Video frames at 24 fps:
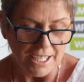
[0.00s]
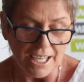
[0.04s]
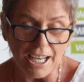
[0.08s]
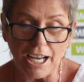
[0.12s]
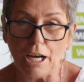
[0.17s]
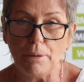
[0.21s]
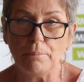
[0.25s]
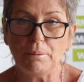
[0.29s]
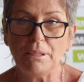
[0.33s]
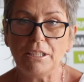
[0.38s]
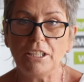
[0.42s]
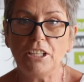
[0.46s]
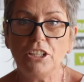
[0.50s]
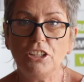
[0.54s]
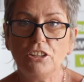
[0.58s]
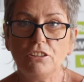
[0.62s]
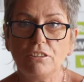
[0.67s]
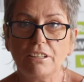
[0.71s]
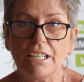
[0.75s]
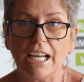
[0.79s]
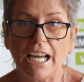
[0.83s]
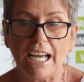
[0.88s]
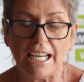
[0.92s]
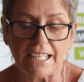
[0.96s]
In the
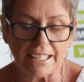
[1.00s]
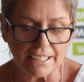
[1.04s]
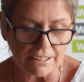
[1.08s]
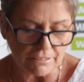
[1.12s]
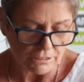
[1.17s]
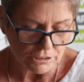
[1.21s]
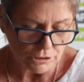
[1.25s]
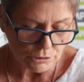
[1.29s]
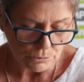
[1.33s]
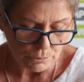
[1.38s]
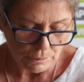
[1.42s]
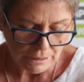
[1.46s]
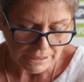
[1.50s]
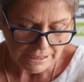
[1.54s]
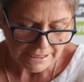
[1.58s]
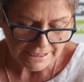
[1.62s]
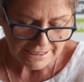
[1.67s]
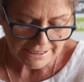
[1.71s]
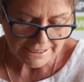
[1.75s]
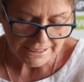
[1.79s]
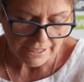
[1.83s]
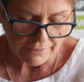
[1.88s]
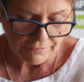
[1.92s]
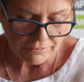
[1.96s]
UK there are
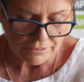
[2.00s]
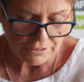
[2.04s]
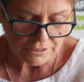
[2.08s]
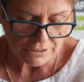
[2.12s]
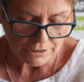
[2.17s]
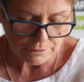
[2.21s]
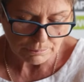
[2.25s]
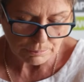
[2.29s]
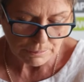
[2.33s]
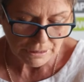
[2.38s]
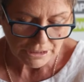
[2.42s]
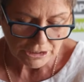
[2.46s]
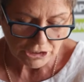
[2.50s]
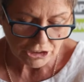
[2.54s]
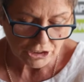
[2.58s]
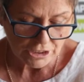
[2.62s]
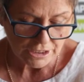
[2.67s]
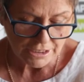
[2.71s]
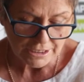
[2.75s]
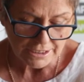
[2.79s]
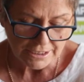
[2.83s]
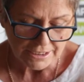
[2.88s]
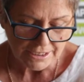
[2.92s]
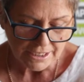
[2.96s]
27
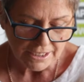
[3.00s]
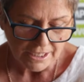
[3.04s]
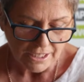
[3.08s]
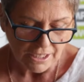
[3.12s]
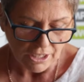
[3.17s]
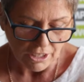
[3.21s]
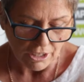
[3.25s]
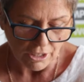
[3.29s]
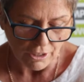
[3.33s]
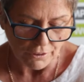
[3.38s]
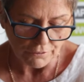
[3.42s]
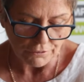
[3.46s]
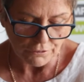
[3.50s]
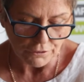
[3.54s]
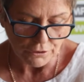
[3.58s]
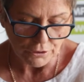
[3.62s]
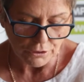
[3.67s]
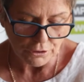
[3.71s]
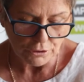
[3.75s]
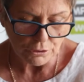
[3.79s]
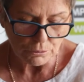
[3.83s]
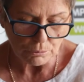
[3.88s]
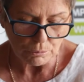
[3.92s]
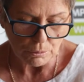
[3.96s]
species of
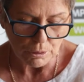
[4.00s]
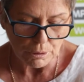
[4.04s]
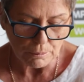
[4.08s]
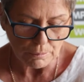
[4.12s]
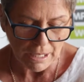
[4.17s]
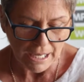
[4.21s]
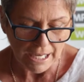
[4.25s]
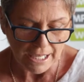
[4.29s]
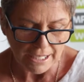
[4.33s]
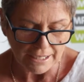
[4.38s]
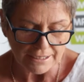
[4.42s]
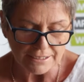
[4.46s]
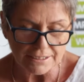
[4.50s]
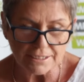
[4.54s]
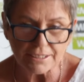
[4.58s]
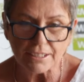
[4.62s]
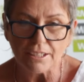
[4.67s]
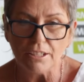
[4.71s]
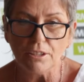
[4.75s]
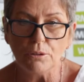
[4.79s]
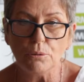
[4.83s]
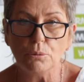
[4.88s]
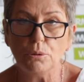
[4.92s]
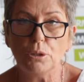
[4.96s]
earthworm, and
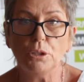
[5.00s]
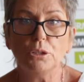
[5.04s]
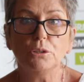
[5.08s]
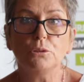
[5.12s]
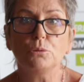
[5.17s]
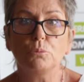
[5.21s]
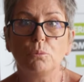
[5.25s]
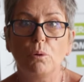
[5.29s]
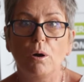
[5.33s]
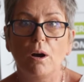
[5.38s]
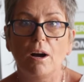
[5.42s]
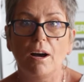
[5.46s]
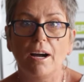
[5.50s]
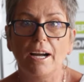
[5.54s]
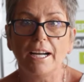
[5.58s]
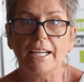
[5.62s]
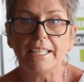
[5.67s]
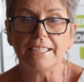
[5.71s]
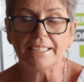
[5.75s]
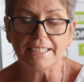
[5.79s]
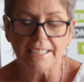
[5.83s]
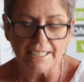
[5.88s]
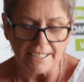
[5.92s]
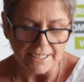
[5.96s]

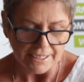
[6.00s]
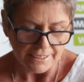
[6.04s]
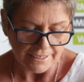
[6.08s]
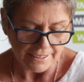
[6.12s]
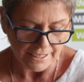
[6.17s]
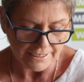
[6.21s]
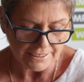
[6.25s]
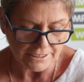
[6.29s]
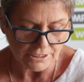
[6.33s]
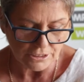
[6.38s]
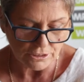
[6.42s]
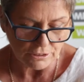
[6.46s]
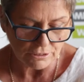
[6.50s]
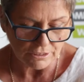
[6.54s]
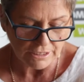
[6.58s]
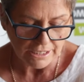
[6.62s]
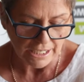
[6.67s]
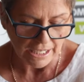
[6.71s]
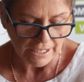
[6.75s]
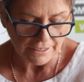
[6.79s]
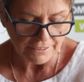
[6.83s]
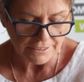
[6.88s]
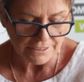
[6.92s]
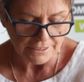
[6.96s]
worldwide there's
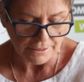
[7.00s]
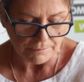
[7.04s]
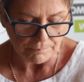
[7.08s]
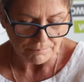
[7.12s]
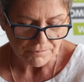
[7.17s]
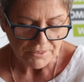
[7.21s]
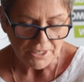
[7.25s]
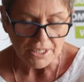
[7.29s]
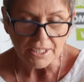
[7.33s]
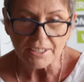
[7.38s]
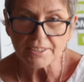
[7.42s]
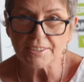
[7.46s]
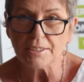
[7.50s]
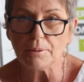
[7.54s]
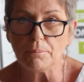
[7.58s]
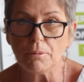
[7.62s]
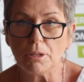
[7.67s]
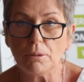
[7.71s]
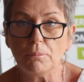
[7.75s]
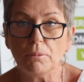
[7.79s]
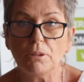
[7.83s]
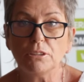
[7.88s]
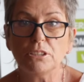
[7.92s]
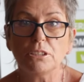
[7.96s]
2,000. Some of
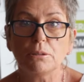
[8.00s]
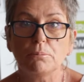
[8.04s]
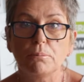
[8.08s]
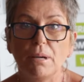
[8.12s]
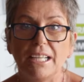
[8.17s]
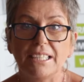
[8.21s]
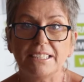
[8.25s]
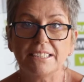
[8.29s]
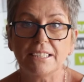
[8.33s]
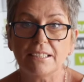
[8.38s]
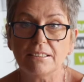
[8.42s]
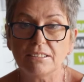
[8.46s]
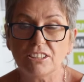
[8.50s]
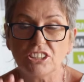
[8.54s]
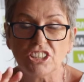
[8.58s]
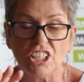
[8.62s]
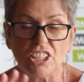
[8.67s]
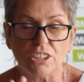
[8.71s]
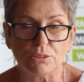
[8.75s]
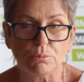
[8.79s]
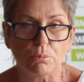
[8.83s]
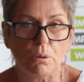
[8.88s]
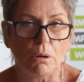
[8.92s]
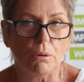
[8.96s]
the most amazing,
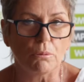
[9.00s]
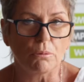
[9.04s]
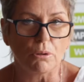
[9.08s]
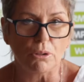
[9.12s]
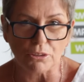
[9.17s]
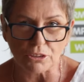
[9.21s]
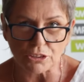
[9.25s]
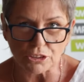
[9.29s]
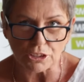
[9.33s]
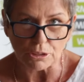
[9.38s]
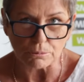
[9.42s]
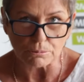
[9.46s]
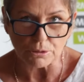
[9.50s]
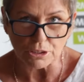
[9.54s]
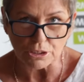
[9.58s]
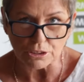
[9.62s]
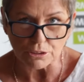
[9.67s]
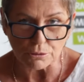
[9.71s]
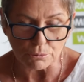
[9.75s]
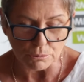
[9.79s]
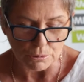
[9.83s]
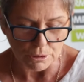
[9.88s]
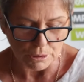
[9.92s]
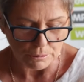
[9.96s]
just while we're on the subject
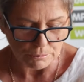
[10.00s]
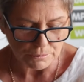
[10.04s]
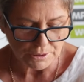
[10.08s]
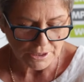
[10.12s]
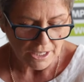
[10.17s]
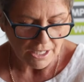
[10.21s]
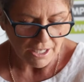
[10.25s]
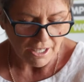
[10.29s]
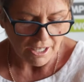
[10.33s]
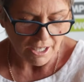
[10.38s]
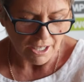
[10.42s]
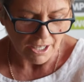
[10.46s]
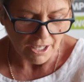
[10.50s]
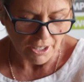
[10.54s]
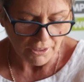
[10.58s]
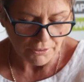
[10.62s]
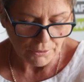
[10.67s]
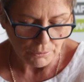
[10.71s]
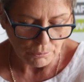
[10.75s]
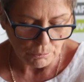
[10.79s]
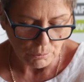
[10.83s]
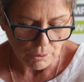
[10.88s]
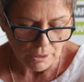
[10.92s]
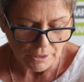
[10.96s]
of worms, are
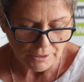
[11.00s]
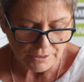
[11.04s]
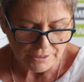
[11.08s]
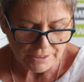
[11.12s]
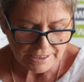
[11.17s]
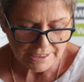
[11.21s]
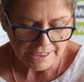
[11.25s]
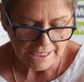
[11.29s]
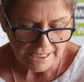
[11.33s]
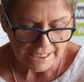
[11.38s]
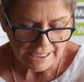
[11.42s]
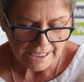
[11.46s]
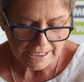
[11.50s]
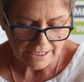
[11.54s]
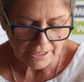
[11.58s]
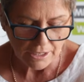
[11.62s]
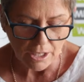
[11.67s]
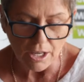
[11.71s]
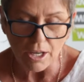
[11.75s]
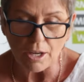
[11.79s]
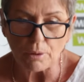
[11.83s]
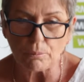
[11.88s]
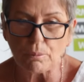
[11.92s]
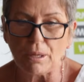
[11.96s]
the ones in
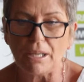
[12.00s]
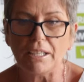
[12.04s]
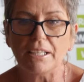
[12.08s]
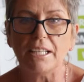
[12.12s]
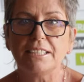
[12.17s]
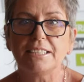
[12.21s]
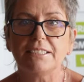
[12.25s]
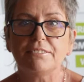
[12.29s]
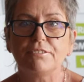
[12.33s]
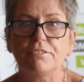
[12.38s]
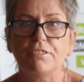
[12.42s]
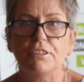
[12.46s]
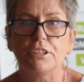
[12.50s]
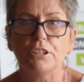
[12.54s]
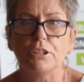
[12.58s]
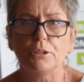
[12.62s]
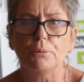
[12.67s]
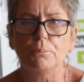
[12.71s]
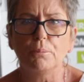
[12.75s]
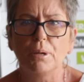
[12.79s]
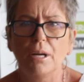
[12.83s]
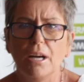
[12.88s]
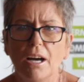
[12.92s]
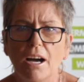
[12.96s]
where they
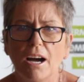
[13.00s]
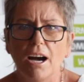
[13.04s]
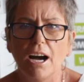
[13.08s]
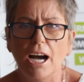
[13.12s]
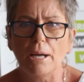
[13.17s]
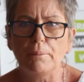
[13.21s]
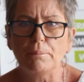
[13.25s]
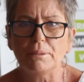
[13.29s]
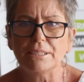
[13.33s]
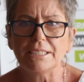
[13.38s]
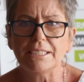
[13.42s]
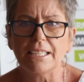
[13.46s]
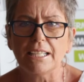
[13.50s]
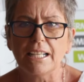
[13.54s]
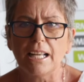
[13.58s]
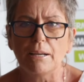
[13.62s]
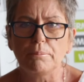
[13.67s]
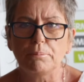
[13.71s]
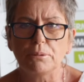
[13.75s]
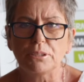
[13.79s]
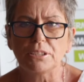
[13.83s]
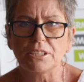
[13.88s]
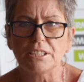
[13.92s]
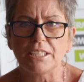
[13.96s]
film I'm a
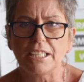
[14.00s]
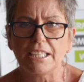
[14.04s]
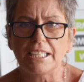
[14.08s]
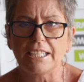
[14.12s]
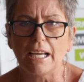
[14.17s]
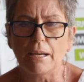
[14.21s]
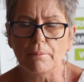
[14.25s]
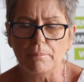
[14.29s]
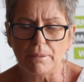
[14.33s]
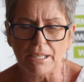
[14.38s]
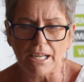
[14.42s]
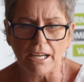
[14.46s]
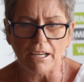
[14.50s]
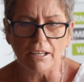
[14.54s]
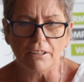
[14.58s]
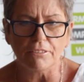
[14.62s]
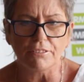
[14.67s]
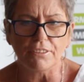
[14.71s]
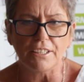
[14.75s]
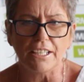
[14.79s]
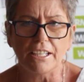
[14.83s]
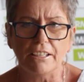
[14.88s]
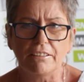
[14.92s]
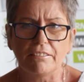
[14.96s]
Celebrity, Get Me Out of
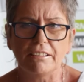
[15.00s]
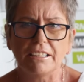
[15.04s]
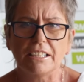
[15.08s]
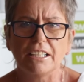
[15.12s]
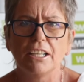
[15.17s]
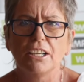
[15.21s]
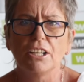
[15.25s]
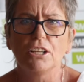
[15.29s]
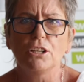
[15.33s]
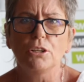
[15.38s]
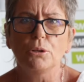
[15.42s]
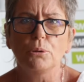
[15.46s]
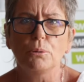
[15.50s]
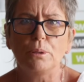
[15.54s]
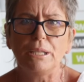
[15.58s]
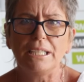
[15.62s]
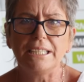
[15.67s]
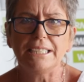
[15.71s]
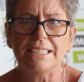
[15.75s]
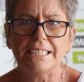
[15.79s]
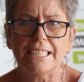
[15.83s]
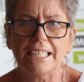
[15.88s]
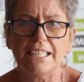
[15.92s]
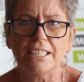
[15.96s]
Here in
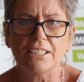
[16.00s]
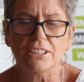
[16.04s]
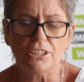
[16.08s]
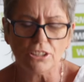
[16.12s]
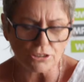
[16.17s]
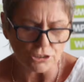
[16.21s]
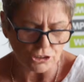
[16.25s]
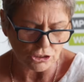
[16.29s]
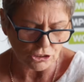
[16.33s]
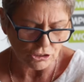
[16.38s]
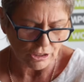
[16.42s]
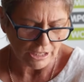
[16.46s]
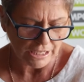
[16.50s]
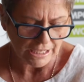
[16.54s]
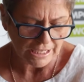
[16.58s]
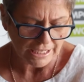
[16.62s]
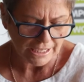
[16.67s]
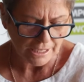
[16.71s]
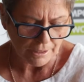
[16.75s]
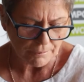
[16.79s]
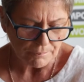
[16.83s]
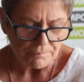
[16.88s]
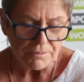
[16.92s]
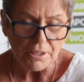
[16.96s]
Queensland,
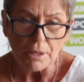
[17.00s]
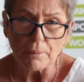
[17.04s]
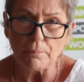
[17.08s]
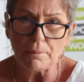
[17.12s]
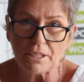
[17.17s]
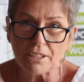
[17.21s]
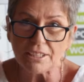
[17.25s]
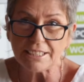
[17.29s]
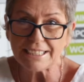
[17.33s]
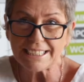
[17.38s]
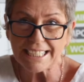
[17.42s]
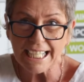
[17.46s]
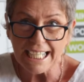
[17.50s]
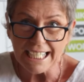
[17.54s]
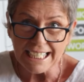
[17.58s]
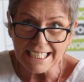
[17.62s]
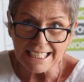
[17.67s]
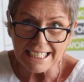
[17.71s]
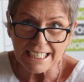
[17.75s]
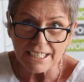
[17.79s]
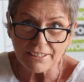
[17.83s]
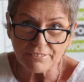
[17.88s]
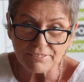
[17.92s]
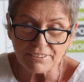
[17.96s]
Australia, because they
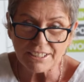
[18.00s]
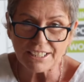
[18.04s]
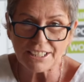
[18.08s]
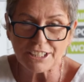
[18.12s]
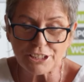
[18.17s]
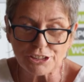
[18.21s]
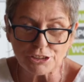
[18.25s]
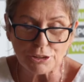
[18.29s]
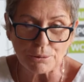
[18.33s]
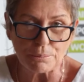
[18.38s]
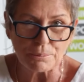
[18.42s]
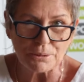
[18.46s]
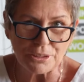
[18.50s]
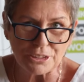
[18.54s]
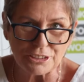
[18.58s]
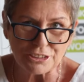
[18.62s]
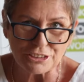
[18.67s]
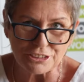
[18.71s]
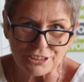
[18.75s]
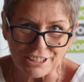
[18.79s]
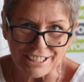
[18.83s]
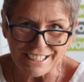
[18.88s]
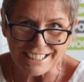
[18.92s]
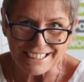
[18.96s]
live in the top of the
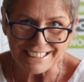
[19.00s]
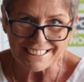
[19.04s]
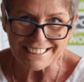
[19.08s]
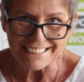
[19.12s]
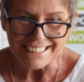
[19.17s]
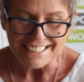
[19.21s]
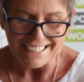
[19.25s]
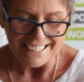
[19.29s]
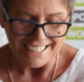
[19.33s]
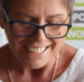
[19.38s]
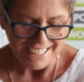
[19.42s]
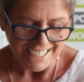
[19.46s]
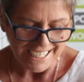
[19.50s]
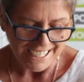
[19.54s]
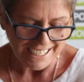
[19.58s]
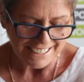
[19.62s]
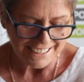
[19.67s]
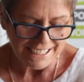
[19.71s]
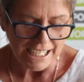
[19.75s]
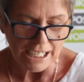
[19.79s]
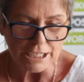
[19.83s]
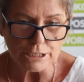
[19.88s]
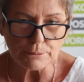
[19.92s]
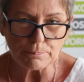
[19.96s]
trees,
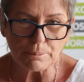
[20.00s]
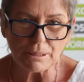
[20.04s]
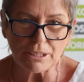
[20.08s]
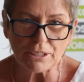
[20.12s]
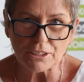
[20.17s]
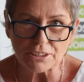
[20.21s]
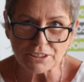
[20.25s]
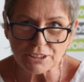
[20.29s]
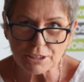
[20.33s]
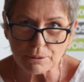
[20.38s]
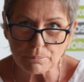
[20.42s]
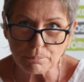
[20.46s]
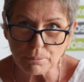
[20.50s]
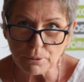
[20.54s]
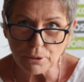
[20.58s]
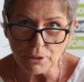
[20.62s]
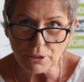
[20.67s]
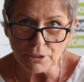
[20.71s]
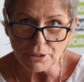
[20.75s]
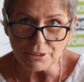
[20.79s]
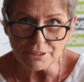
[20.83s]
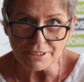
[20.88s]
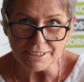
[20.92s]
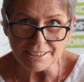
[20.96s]
and that's because the
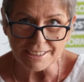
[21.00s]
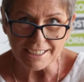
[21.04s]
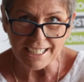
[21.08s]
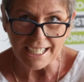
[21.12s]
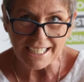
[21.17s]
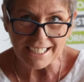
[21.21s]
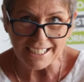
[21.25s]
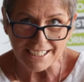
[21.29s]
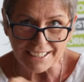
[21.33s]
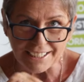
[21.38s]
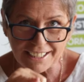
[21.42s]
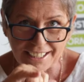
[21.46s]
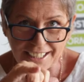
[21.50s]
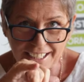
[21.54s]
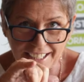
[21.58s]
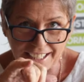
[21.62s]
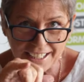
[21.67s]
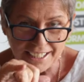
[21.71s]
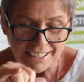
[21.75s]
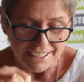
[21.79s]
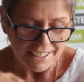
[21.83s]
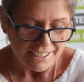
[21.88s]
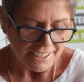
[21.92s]
birds take the